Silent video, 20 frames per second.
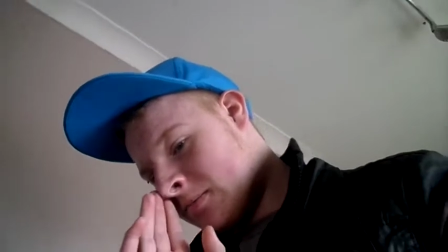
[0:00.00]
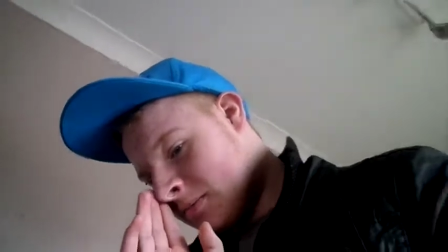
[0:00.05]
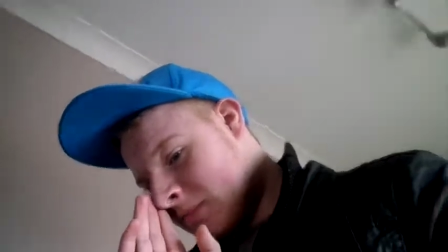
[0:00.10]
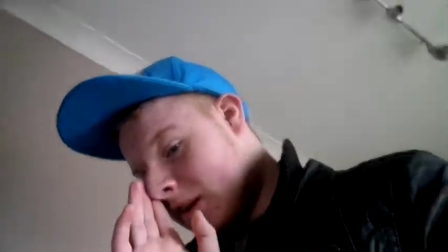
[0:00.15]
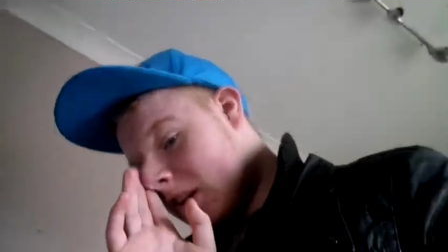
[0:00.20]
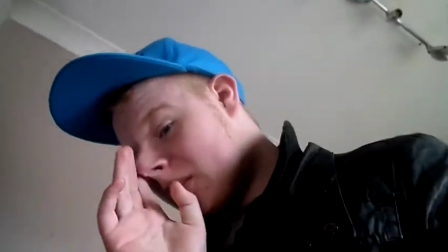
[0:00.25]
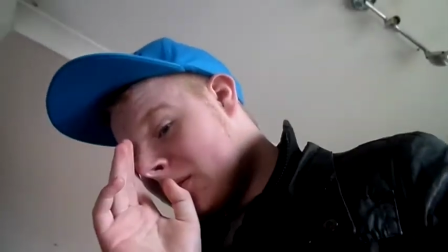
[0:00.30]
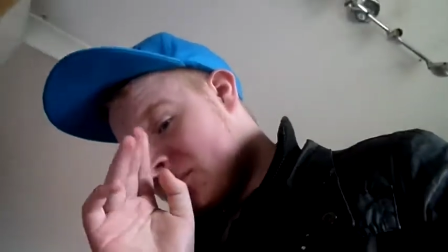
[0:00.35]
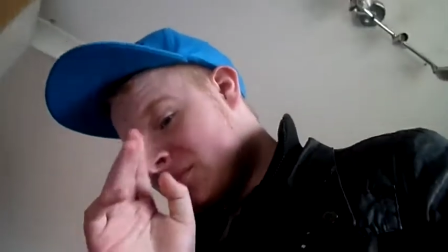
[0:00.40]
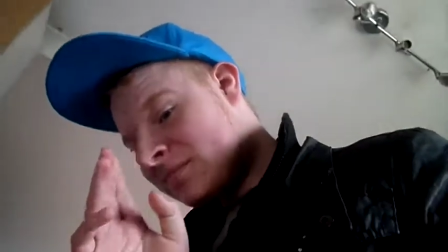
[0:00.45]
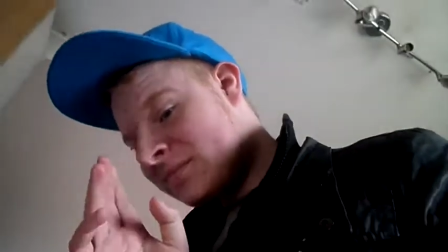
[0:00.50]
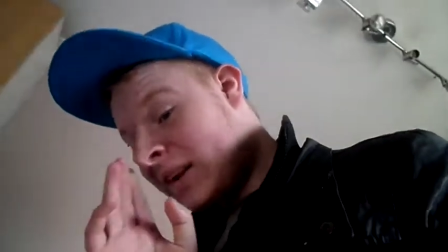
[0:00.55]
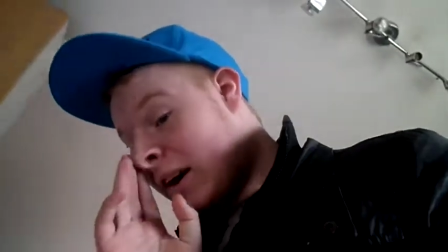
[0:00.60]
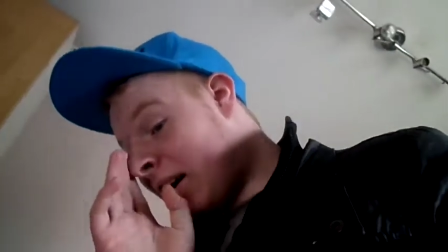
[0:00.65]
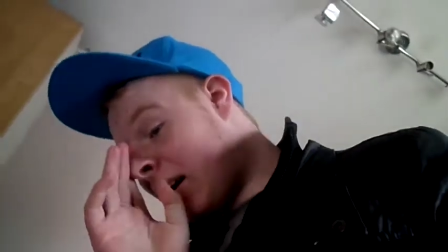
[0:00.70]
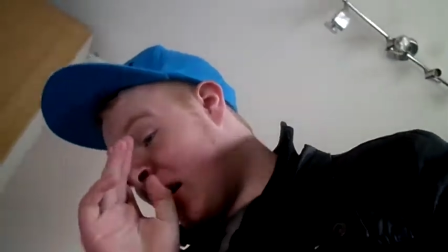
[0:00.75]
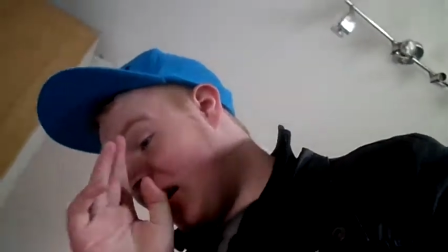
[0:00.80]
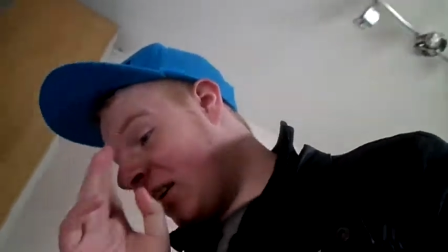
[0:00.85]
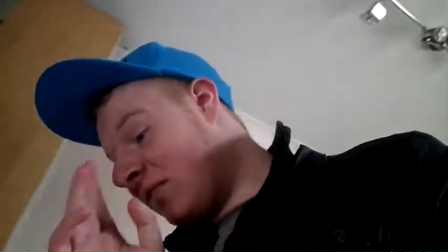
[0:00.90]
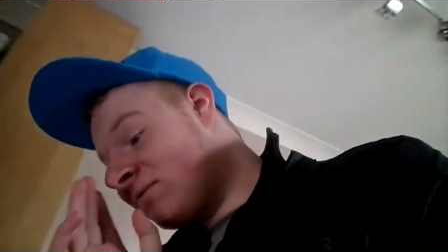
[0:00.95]
but I
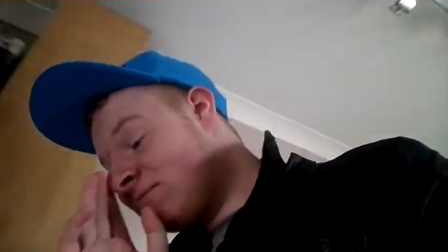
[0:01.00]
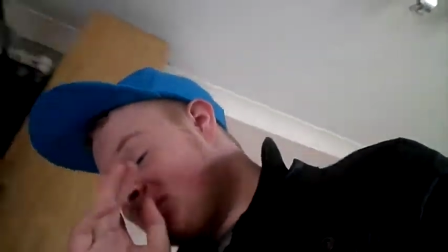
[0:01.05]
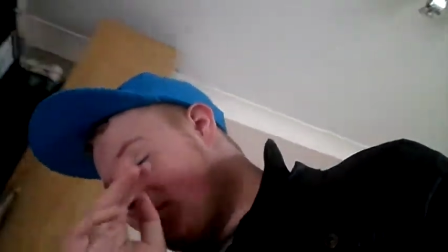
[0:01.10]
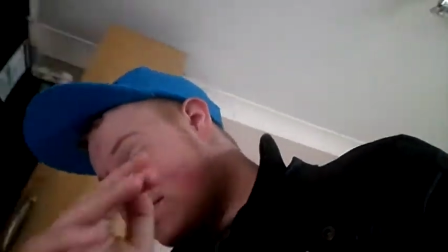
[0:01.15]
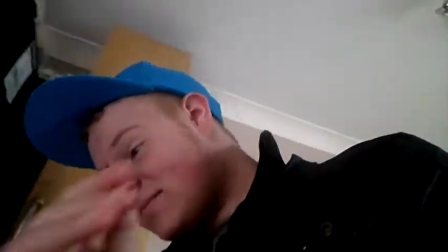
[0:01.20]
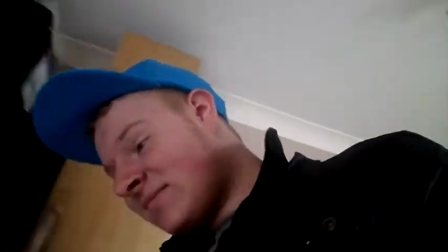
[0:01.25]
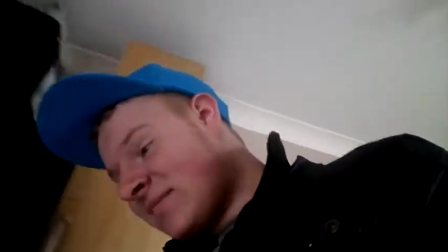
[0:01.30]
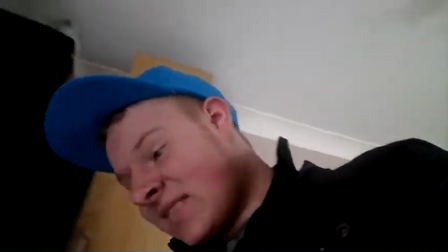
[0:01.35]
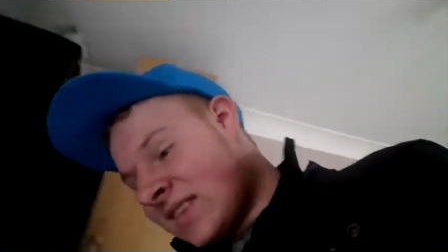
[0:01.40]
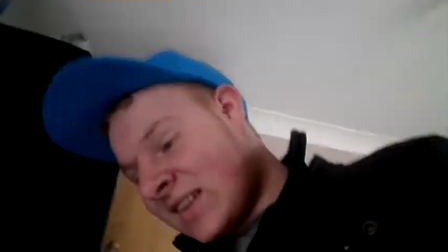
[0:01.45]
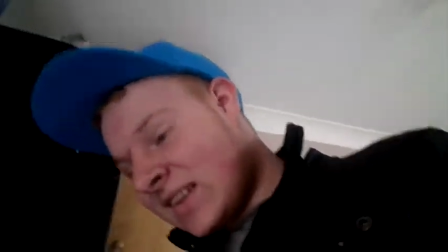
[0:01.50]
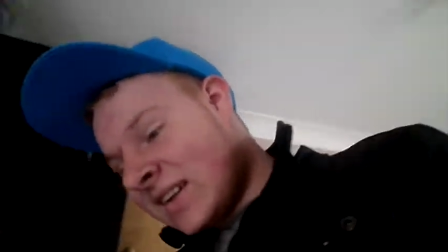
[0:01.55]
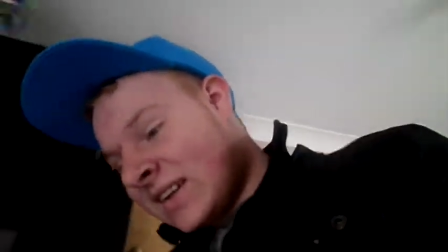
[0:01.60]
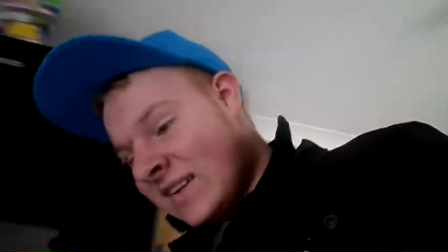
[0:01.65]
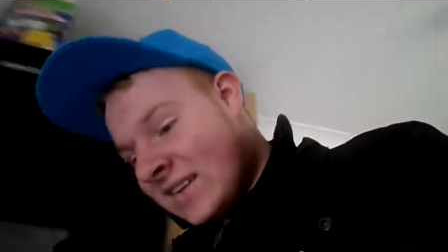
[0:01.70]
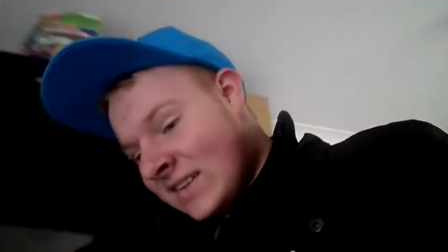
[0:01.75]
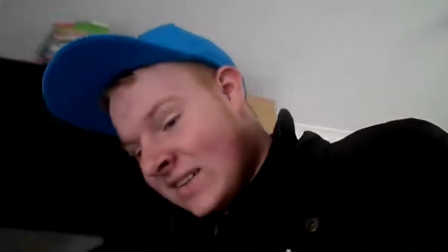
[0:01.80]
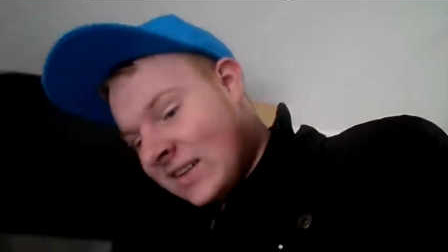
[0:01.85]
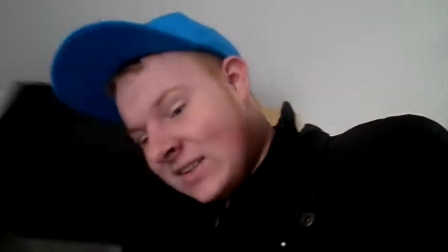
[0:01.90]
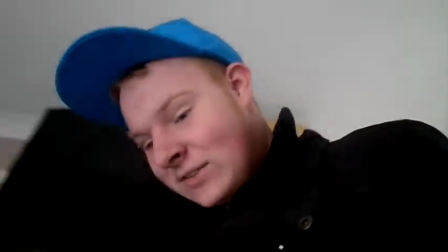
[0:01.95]
can't.
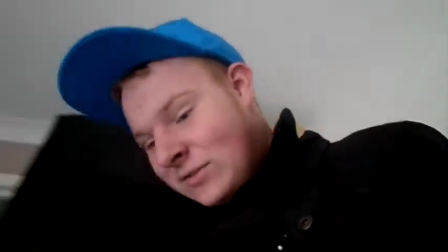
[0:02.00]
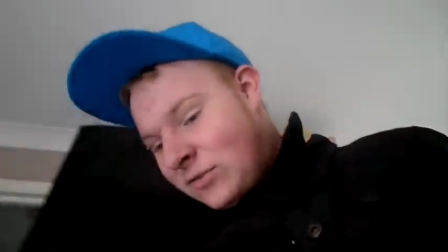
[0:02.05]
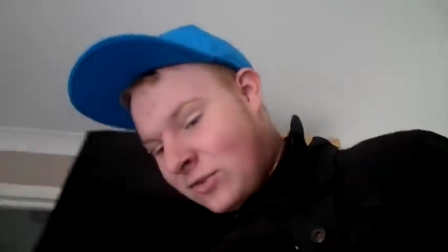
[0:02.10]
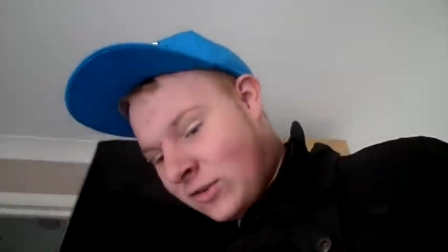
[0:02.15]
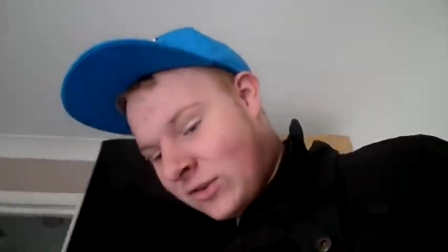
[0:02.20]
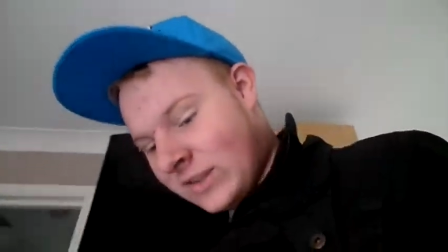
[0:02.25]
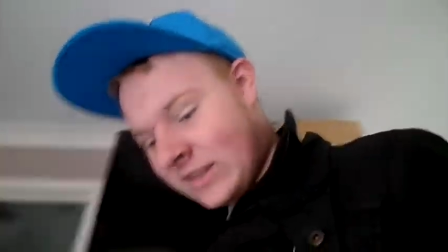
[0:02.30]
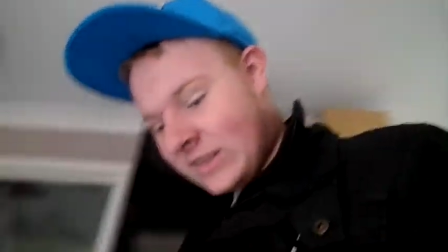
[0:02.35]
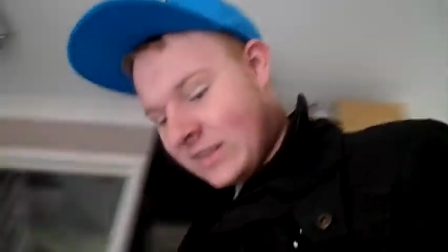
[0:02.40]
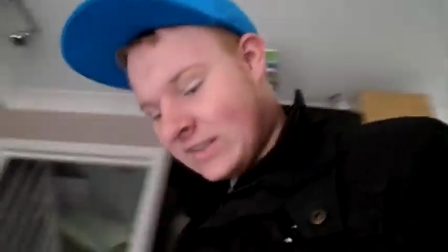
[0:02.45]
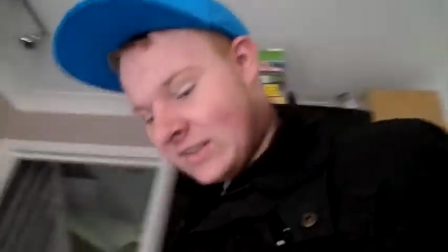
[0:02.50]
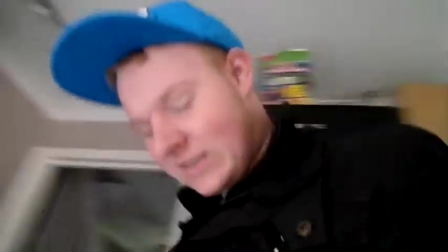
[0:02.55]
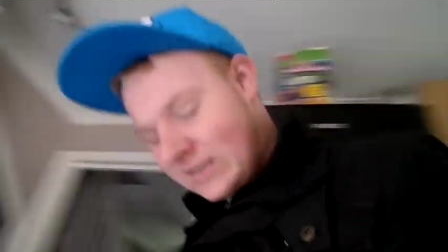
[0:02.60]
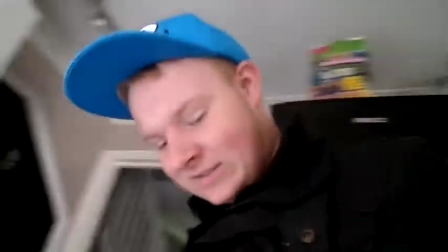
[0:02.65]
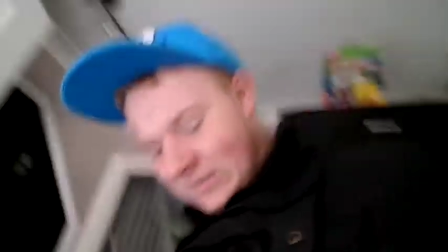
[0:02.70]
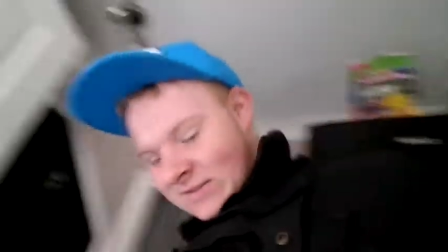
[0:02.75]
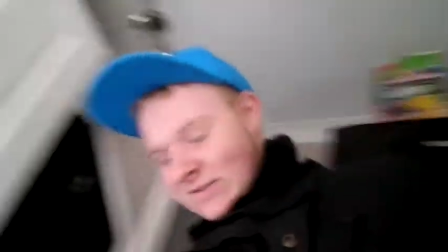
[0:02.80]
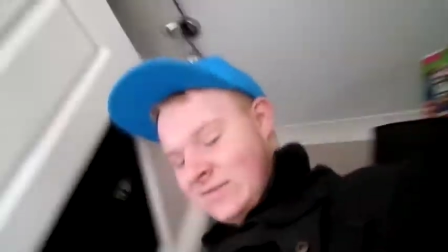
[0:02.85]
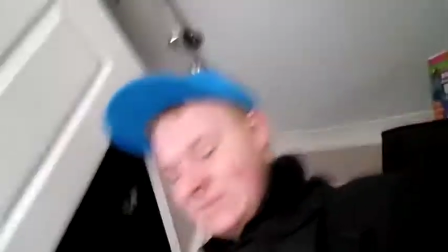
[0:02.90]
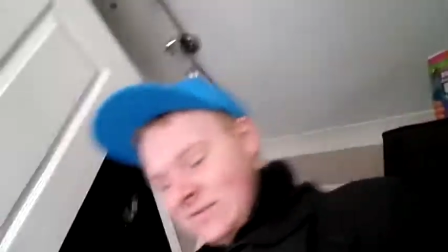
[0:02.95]
Can't afford it, can't